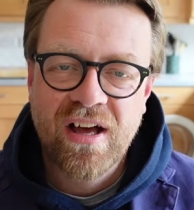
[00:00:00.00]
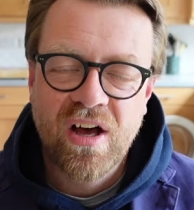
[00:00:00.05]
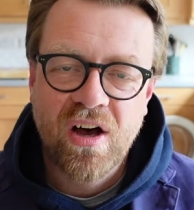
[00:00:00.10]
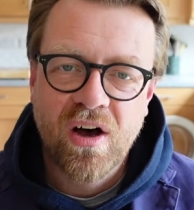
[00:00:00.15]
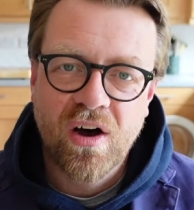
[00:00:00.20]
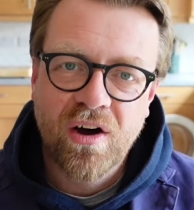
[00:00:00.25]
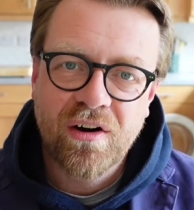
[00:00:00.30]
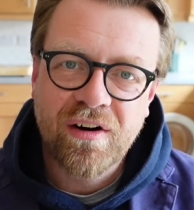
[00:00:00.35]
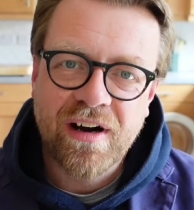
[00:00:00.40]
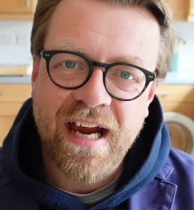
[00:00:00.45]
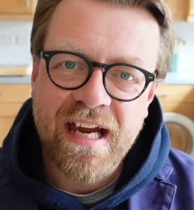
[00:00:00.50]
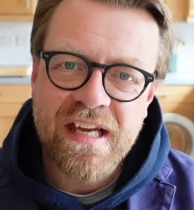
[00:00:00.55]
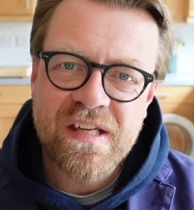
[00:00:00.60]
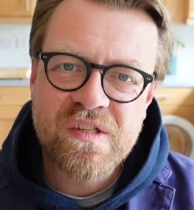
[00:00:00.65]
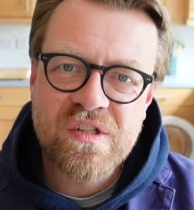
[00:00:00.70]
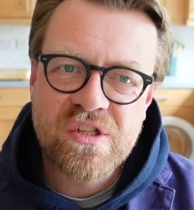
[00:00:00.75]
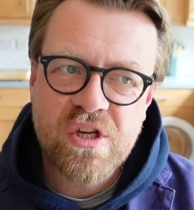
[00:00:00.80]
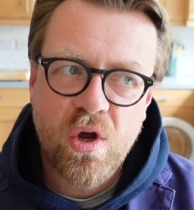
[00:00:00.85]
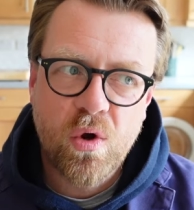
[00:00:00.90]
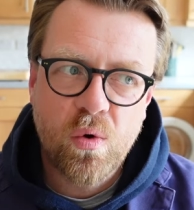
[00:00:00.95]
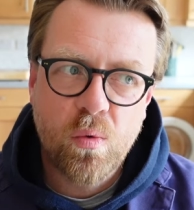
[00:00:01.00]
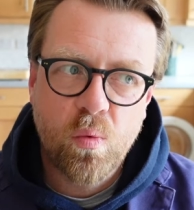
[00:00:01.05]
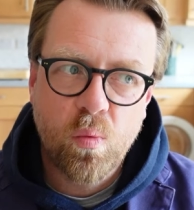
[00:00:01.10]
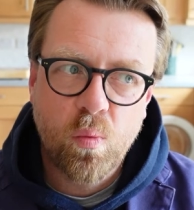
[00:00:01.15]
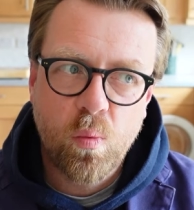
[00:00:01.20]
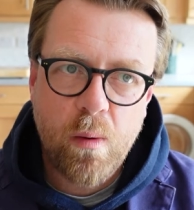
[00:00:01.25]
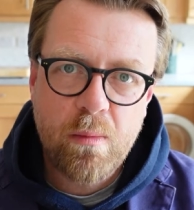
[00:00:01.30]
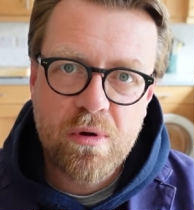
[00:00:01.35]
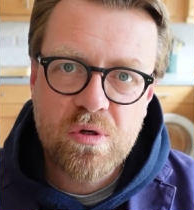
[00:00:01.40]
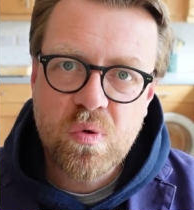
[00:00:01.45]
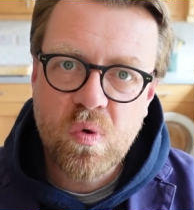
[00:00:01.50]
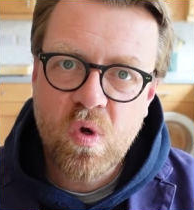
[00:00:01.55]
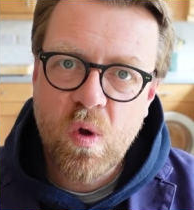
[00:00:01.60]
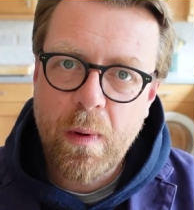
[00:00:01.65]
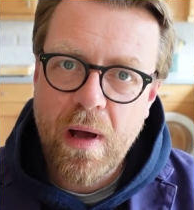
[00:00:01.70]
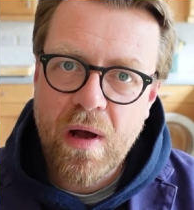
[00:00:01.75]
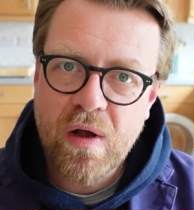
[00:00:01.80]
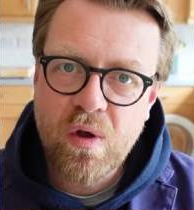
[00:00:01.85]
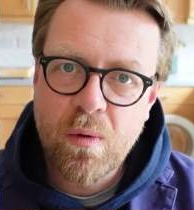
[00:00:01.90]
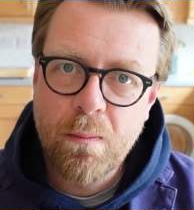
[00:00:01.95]
All right, so when we talk
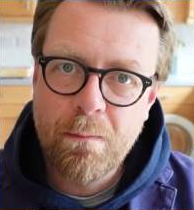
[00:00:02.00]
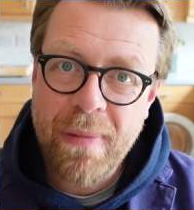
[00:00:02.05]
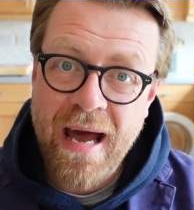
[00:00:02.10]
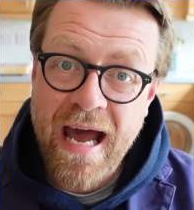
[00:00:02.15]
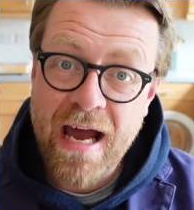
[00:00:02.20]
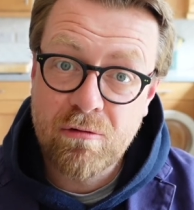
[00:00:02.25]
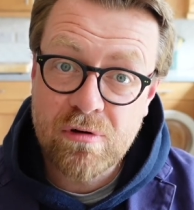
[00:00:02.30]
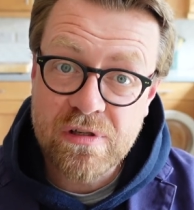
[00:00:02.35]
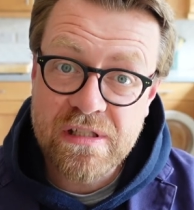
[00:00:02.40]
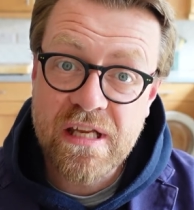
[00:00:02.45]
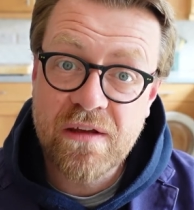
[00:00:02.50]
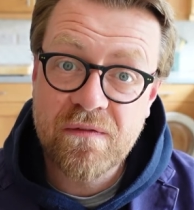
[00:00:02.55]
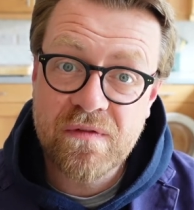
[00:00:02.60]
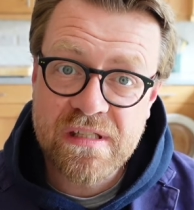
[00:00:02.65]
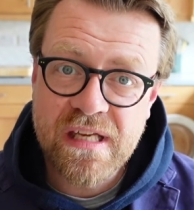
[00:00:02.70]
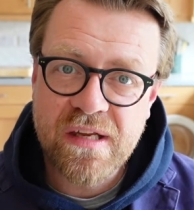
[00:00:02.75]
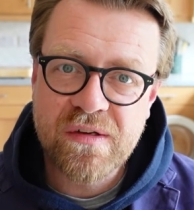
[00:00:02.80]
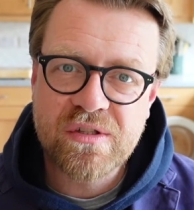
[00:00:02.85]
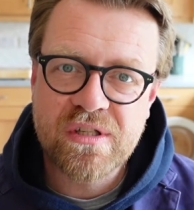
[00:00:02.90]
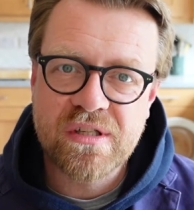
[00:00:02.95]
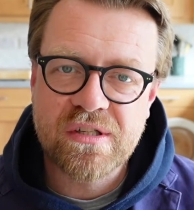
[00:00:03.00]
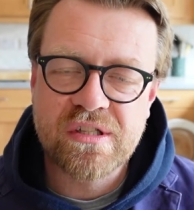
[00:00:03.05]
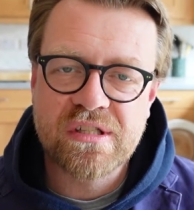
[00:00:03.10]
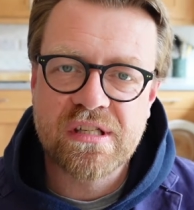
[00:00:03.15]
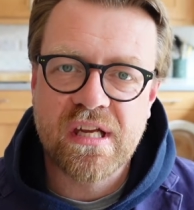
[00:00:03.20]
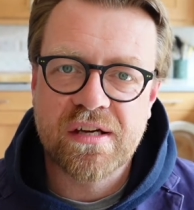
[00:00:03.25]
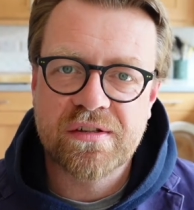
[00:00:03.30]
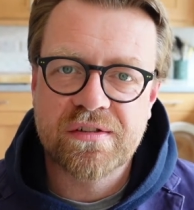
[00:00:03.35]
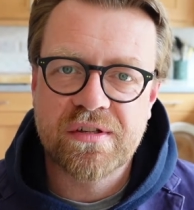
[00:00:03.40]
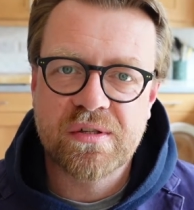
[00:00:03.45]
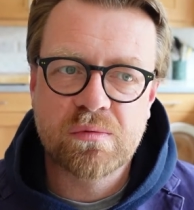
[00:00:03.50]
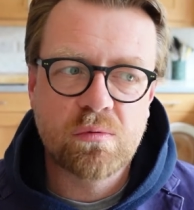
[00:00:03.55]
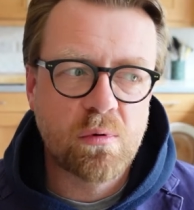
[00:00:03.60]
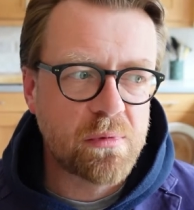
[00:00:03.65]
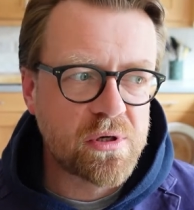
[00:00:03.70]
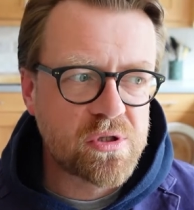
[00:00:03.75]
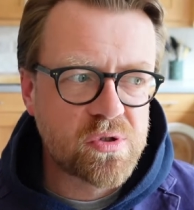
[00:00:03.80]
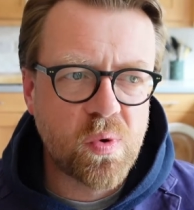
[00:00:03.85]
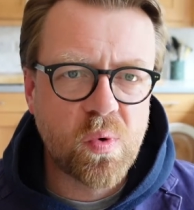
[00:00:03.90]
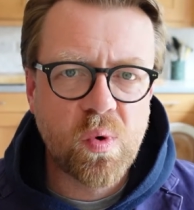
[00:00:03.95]
about comparative sentence starters, what
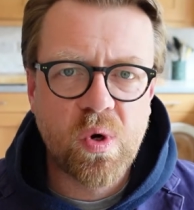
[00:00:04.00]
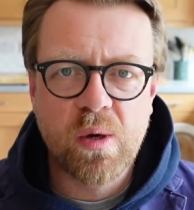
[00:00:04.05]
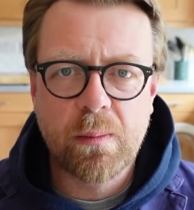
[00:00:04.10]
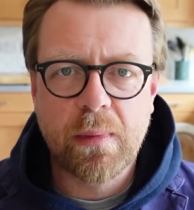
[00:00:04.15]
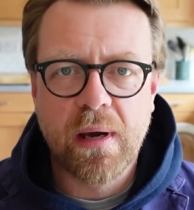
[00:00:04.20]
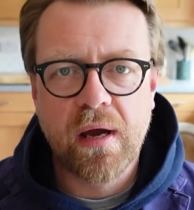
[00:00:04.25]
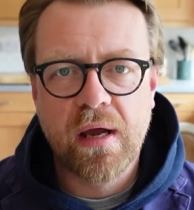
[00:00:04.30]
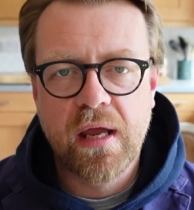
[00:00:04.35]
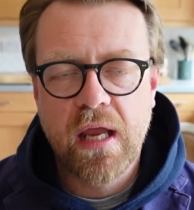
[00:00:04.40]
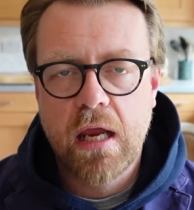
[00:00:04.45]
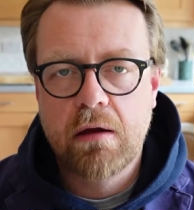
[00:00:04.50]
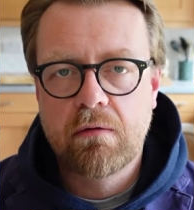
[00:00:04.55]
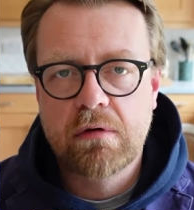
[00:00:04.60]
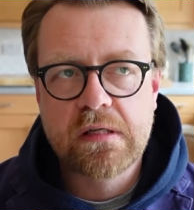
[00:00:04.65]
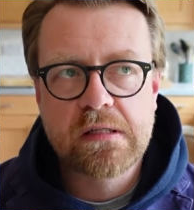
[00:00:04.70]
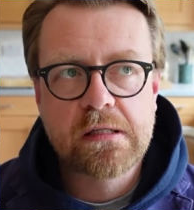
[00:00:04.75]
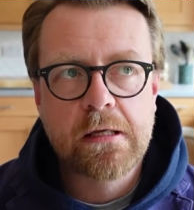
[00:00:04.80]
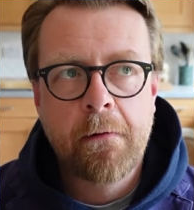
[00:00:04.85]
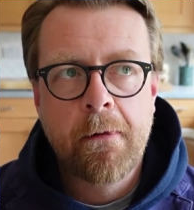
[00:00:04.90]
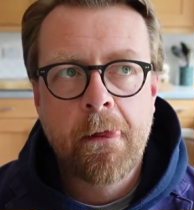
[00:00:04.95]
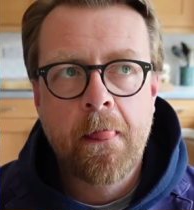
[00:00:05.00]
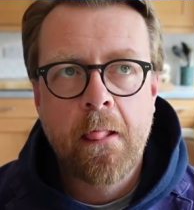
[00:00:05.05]
we're talking about here is